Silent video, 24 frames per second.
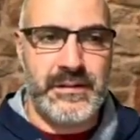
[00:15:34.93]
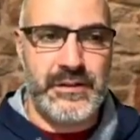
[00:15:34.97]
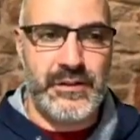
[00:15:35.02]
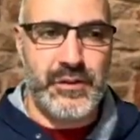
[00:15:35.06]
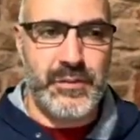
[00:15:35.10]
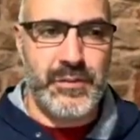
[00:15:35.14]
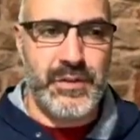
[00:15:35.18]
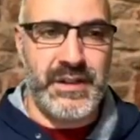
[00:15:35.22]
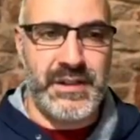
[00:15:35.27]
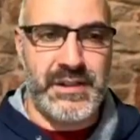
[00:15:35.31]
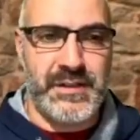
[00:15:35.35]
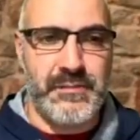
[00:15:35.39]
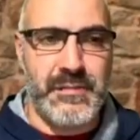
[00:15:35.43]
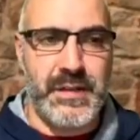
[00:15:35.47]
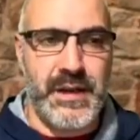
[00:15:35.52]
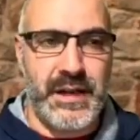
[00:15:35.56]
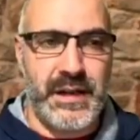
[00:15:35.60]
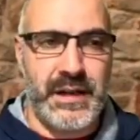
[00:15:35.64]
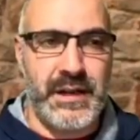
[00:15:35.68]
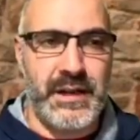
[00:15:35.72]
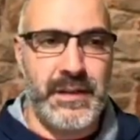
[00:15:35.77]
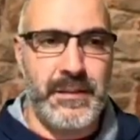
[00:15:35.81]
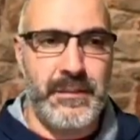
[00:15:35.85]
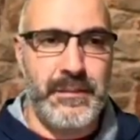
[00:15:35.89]
Brings them back
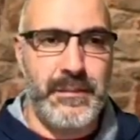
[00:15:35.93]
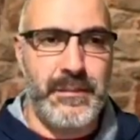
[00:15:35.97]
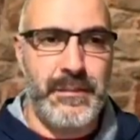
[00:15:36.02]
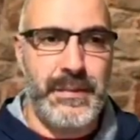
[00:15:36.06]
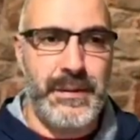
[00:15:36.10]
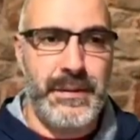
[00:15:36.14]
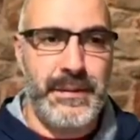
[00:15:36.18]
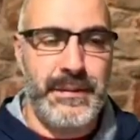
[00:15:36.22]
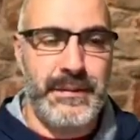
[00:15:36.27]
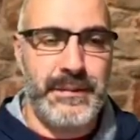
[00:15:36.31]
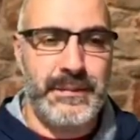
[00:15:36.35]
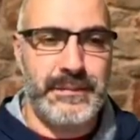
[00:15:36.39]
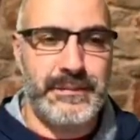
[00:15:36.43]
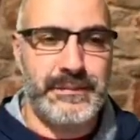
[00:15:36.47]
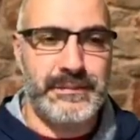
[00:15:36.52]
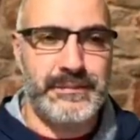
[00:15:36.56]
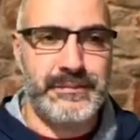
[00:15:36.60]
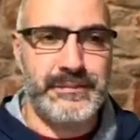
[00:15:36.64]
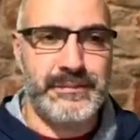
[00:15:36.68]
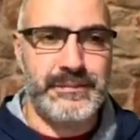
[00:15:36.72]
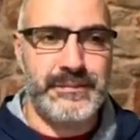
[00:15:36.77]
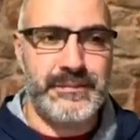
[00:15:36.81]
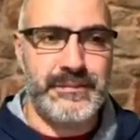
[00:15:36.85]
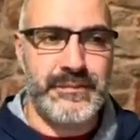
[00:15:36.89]
up.
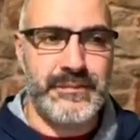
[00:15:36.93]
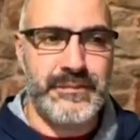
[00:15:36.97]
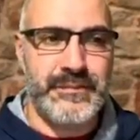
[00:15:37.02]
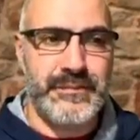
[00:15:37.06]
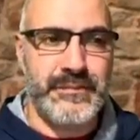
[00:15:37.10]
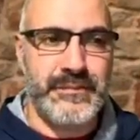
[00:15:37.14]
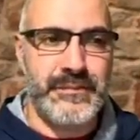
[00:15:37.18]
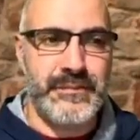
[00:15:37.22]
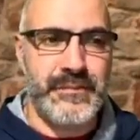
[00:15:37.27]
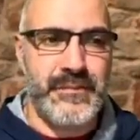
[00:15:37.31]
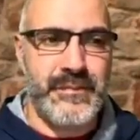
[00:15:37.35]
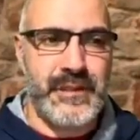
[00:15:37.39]
I